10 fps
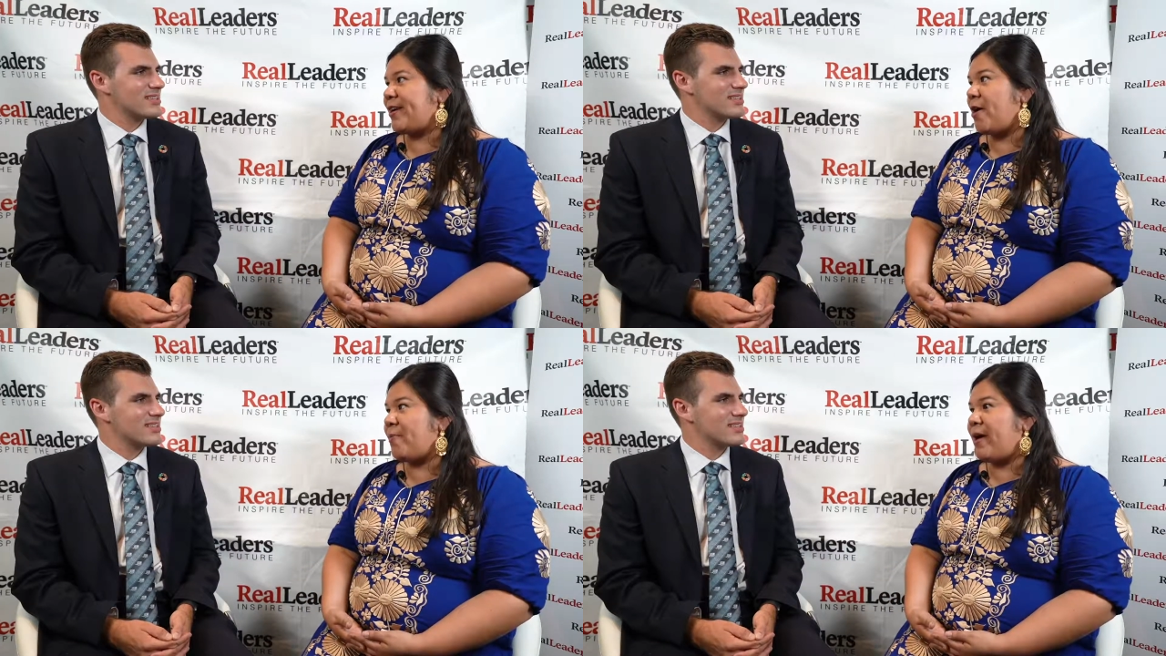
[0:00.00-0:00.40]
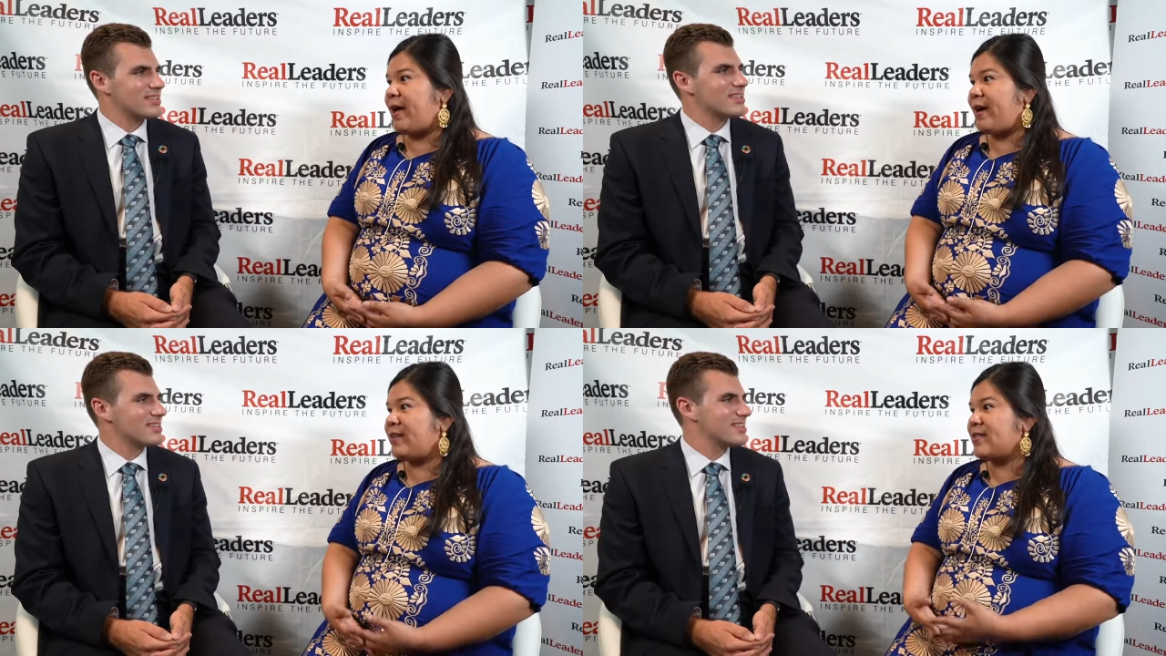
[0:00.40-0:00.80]
Speaker 1: come
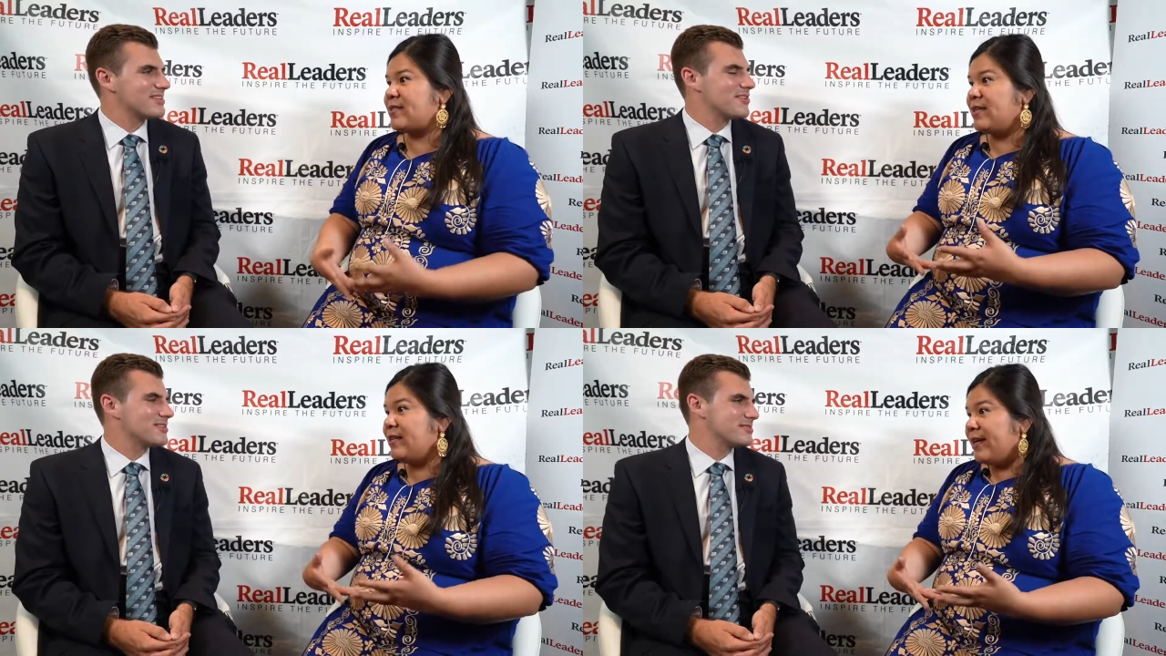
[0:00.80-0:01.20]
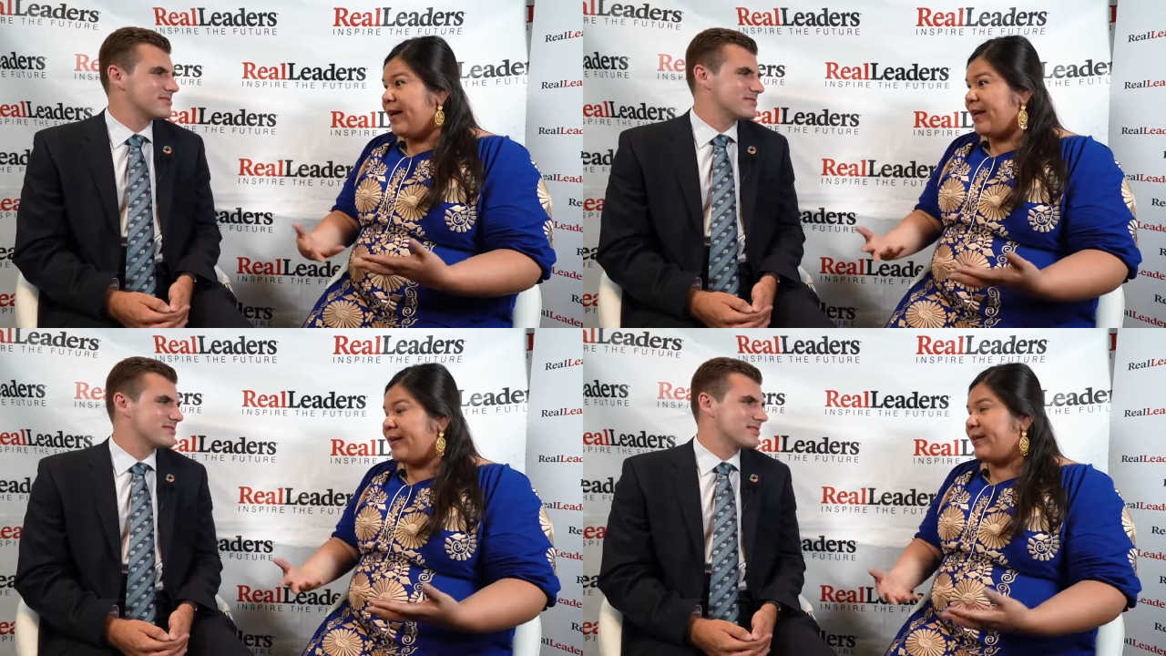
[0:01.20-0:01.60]
behind and,
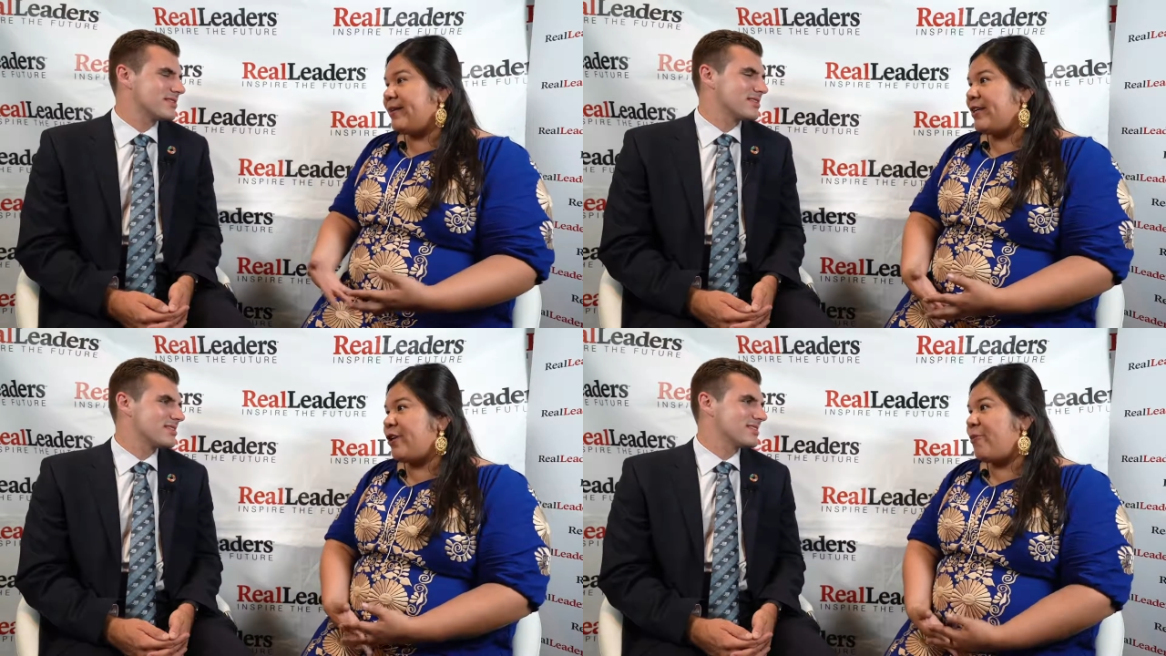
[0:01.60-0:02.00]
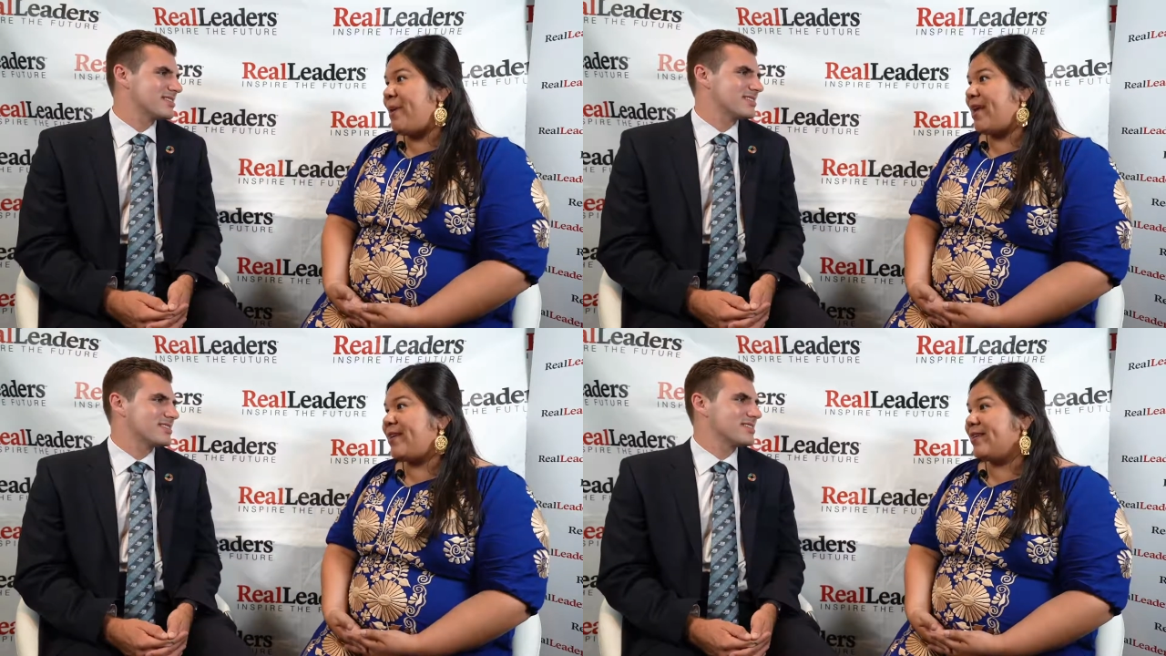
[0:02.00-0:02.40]
and you know,
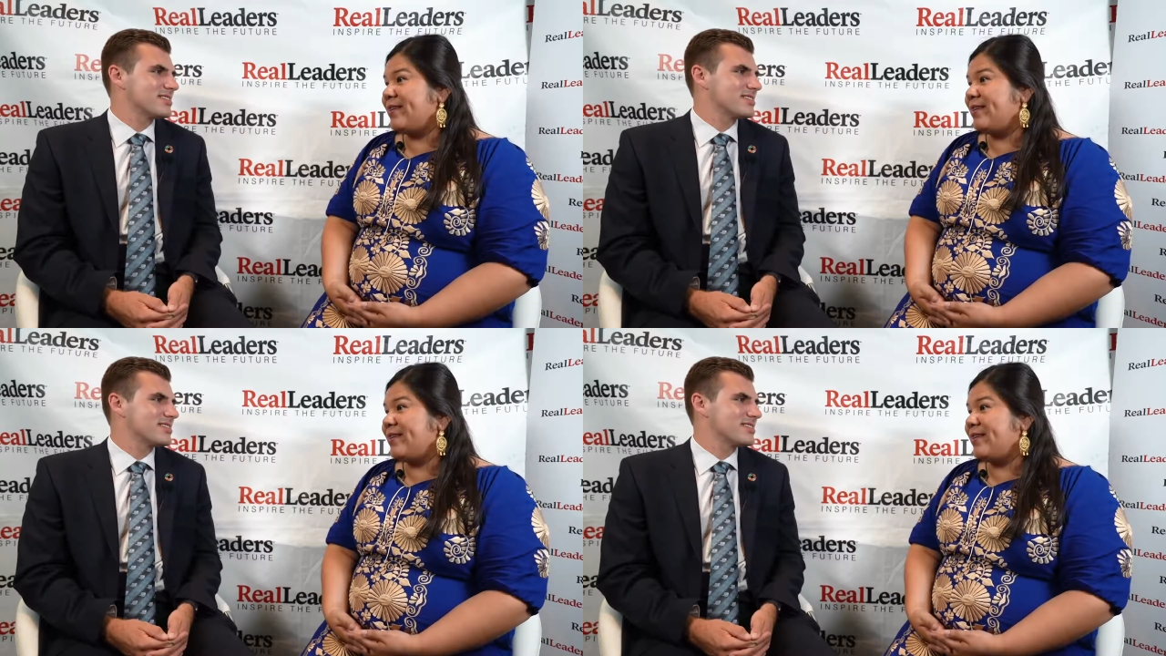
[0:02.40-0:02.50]
make